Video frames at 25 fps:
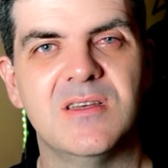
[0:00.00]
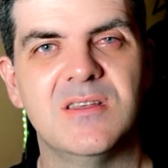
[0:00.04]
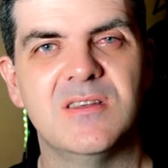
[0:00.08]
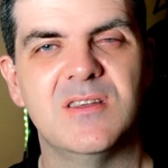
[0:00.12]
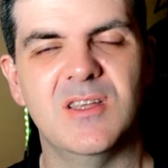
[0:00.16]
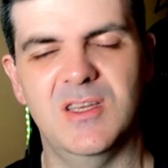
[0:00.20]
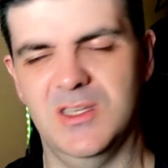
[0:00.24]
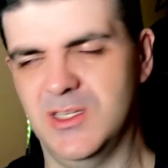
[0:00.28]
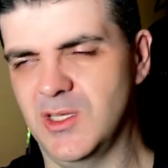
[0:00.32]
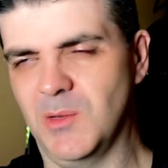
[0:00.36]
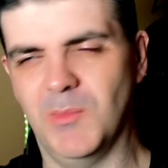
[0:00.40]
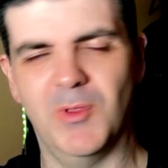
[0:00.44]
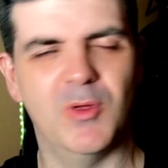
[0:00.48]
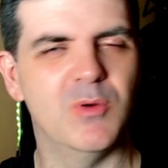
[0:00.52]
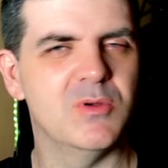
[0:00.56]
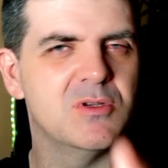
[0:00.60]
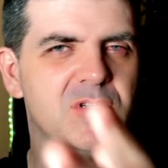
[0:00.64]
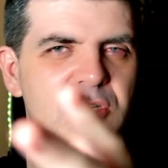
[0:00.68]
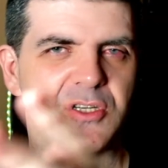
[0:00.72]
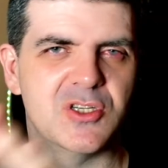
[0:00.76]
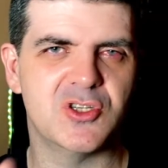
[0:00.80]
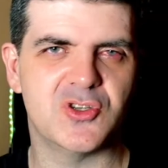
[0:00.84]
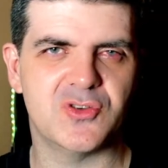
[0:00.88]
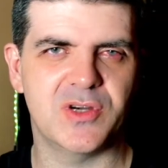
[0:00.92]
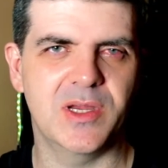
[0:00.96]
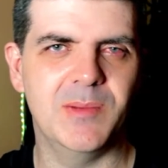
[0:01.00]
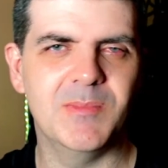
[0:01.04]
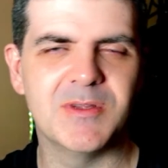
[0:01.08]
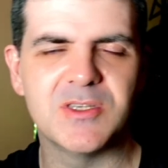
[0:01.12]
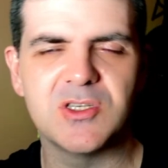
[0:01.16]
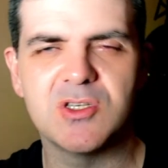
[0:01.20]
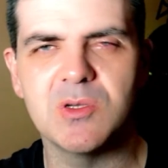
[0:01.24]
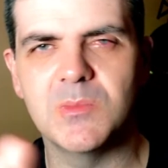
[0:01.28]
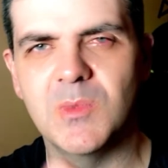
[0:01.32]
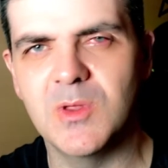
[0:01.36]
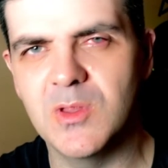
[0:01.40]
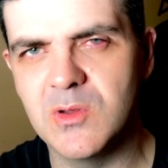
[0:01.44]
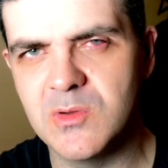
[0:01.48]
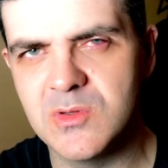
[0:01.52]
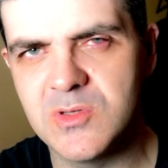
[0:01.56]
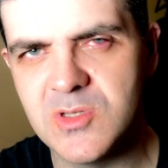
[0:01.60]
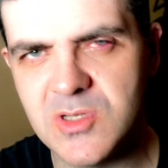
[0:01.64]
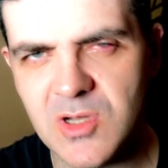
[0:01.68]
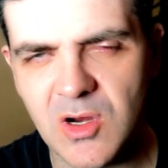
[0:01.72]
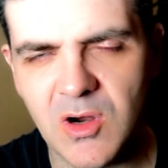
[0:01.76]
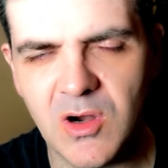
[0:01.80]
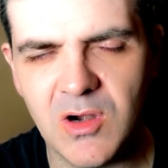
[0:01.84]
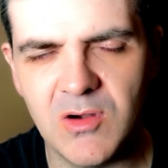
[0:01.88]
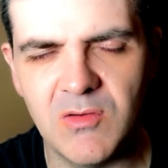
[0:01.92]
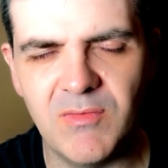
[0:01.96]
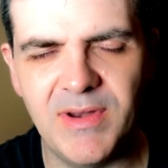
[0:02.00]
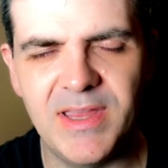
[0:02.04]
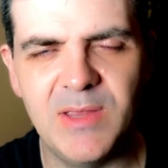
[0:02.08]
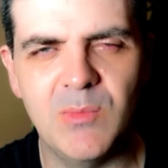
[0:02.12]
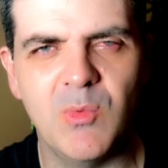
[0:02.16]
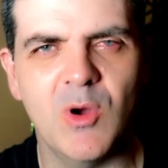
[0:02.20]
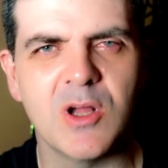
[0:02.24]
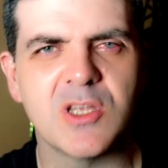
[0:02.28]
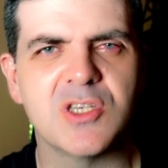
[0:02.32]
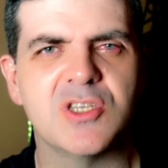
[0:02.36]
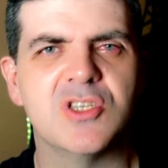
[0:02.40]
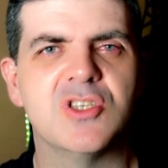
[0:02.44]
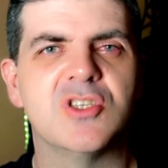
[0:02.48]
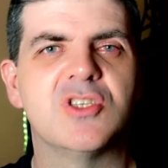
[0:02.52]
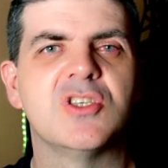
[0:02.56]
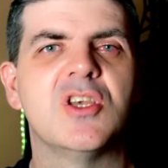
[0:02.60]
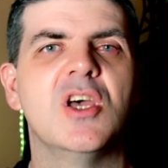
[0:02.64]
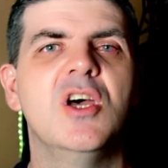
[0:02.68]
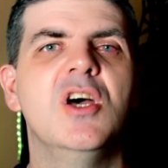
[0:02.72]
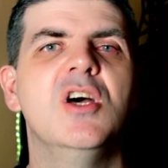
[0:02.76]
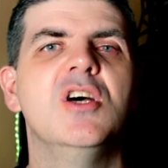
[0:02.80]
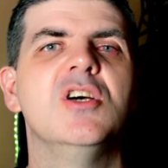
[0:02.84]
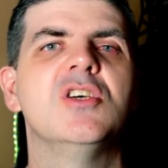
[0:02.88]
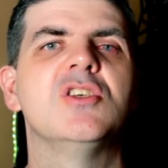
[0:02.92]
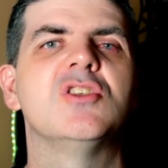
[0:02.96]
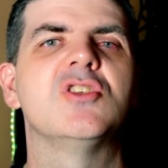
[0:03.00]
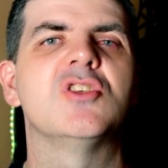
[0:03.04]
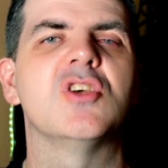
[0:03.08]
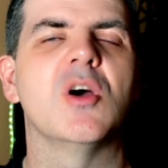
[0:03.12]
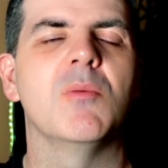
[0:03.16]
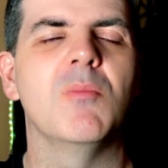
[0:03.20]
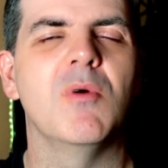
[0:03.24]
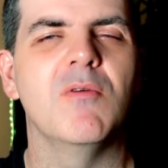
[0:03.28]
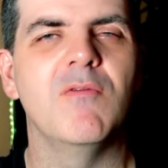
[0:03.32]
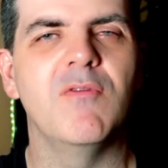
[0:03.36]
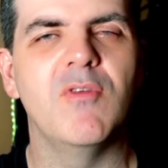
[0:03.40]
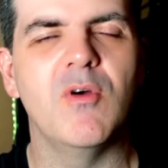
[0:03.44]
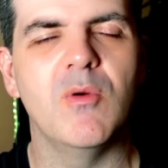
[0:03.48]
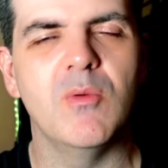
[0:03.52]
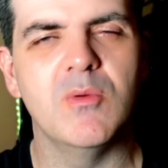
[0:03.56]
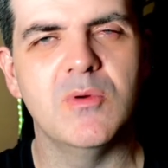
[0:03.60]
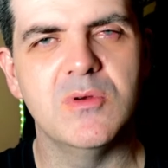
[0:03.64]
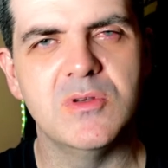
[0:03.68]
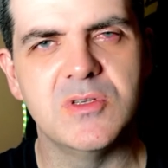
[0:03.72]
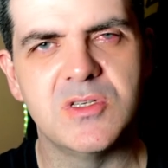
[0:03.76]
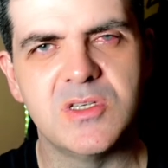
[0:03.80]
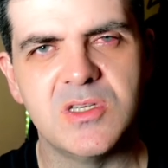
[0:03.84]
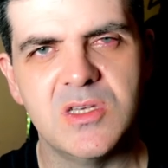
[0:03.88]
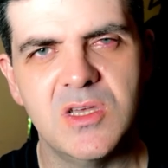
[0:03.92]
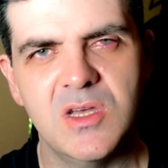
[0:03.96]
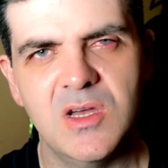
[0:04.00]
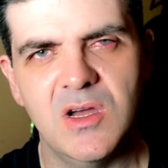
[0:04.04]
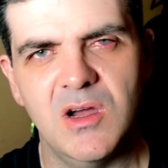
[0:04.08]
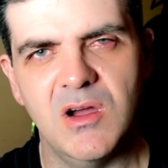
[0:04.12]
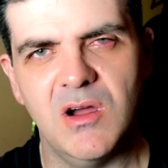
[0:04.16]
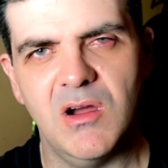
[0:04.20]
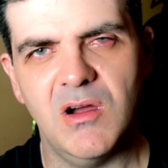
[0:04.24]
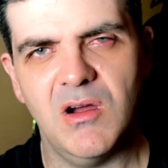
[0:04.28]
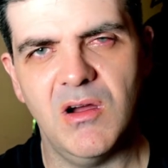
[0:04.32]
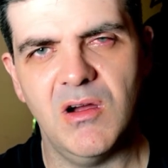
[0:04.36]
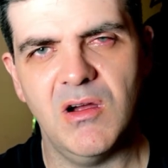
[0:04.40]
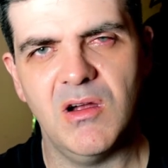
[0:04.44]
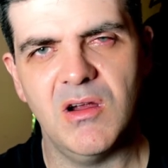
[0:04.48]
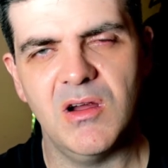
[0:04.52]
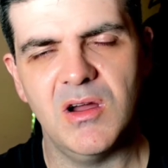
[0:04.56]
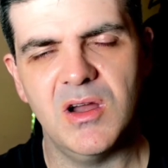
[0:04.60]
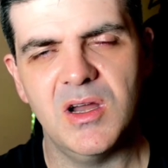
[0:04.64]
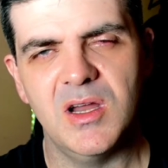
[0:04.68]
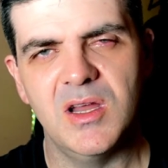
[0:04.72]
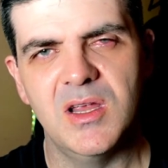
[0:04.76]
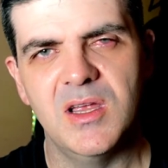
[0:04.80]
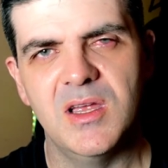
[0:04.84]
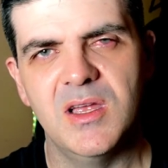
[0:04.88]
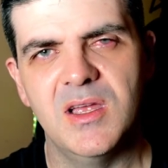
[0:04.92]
Now, some of those aren't streaming. Some of those are re-watches. Some of those are